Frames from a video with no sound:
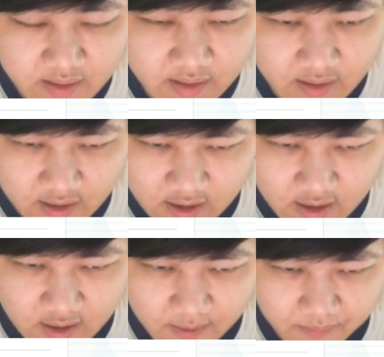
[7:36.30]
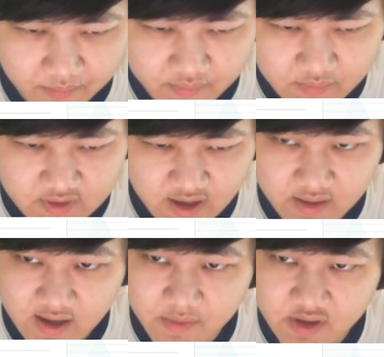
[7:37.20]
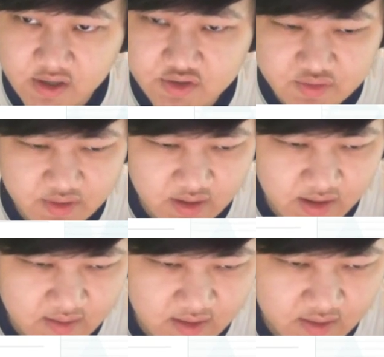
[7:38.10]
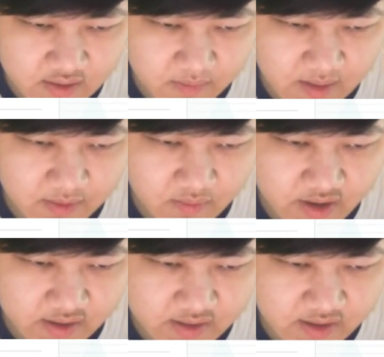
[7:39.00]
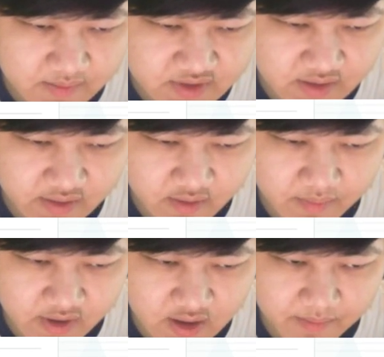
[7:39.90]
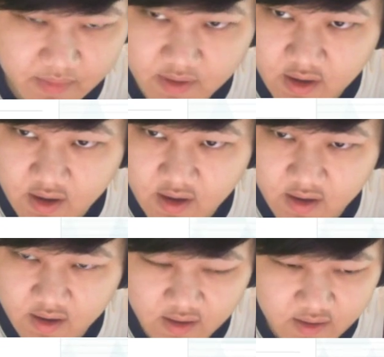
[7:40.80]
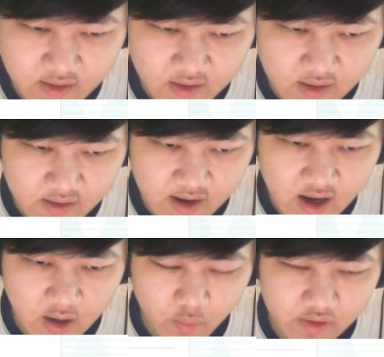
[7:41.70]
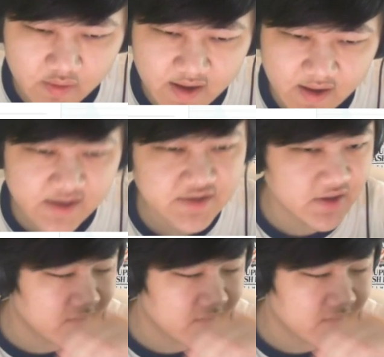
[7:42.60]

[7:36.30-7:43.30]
um, Dynamic Entry, and then you maybe want to come down here and pick up, uh, oh, we don't, have, actually, never